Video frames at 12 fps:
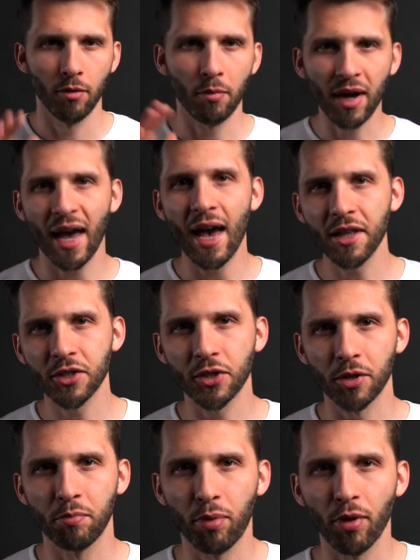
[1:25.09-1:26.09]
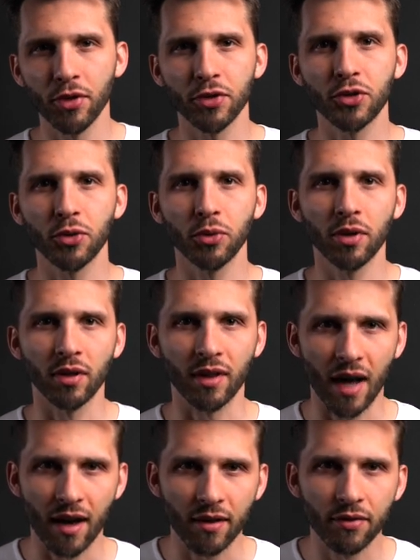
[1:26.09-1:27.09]
My answer points to the
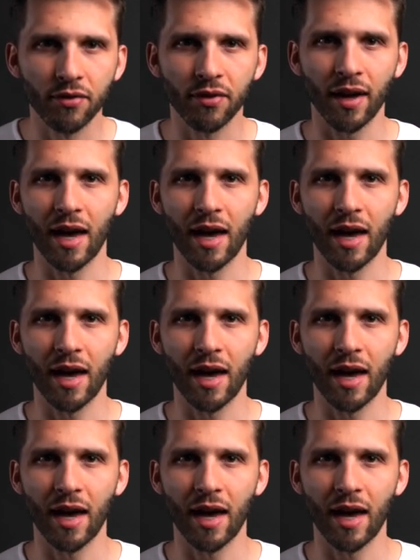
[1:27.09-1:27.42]
life